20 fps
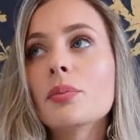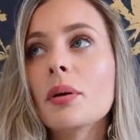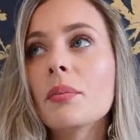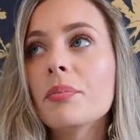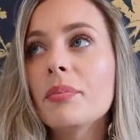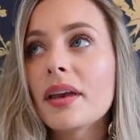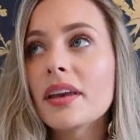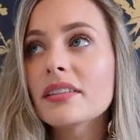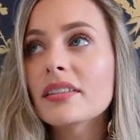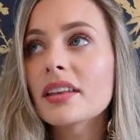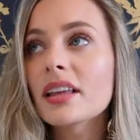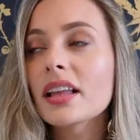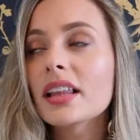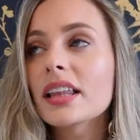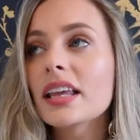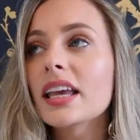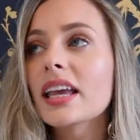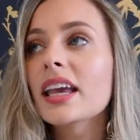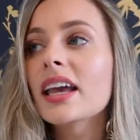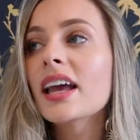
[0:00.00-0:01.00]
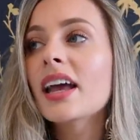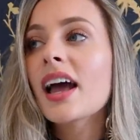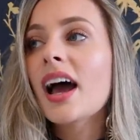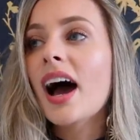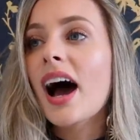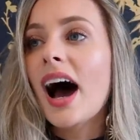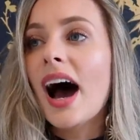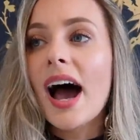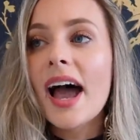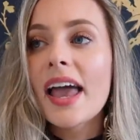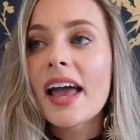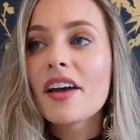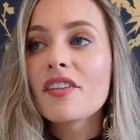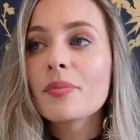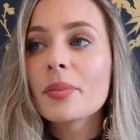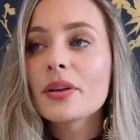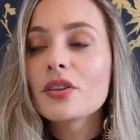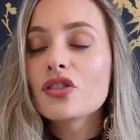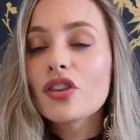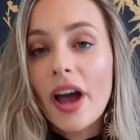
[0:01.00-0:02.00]
but basically I
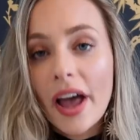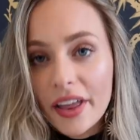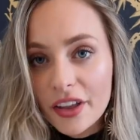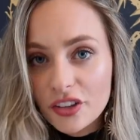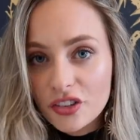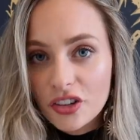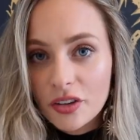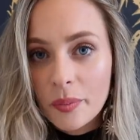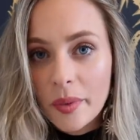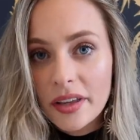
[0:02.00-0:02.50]
have been challenging